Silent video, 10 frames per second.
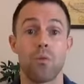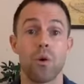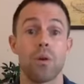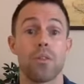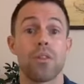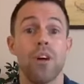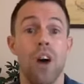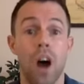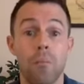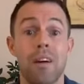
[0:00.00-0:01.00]
worth
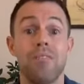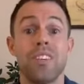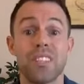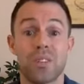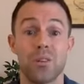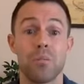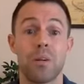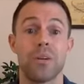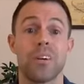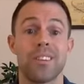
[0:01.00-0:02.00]
on my physical
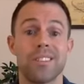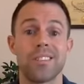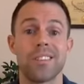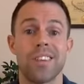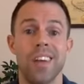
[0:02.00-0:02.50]
appearance.